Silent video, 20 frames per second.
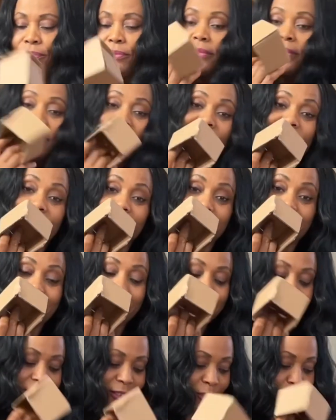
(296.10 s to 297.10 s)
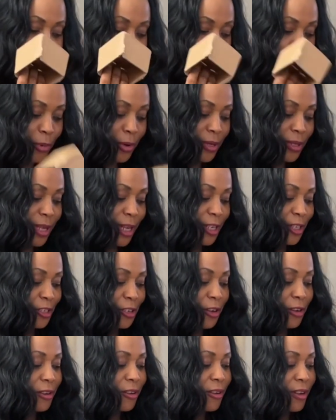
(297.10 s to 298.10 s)
This is just for
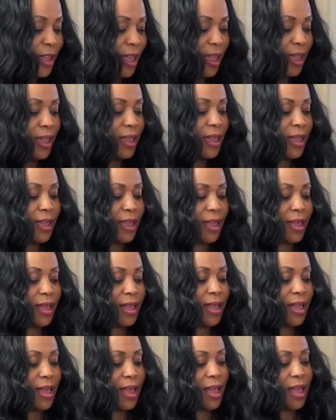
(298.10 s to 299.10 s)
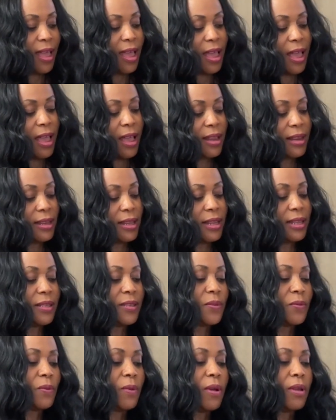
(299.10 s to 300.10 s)
protection. And
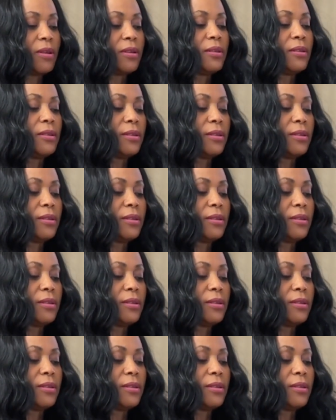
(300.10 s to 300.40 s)
this one